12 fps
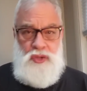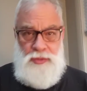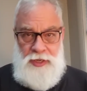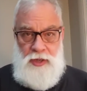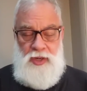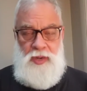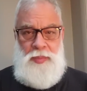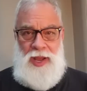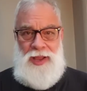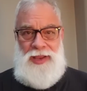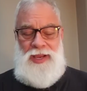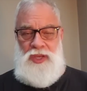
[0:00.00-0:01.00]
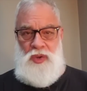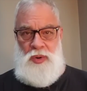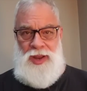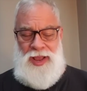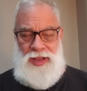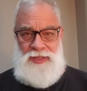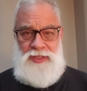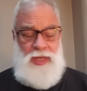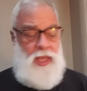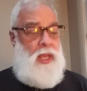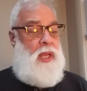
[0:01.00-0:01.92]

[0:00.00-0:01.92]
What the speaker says: triggered by your ex.